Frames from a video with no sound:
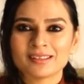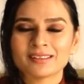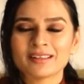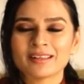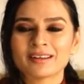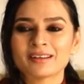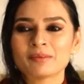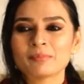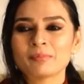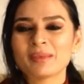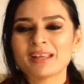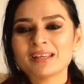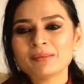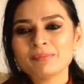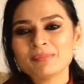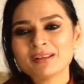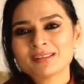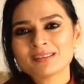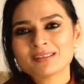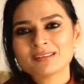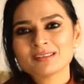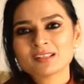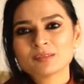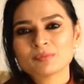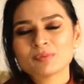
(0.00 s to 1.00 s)
There are many
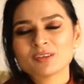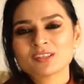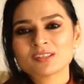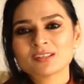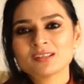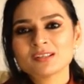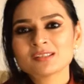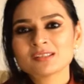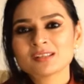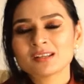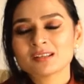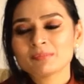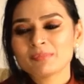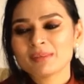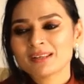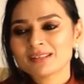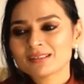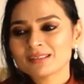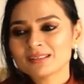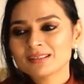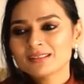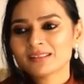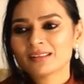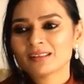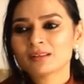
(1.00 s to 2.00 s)
mental health specialists and
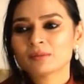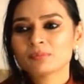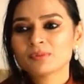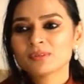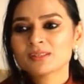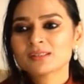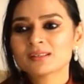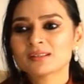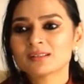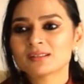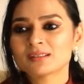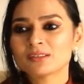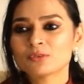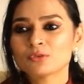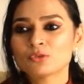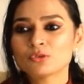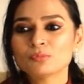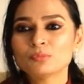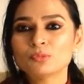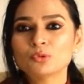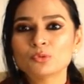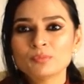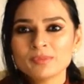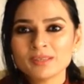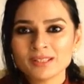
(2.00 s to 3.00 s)
mental health therapies are
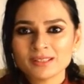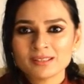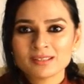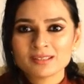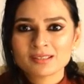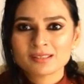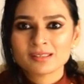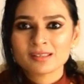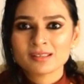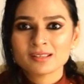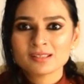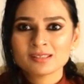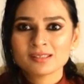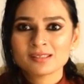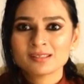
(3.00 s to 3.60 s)
blooming these days.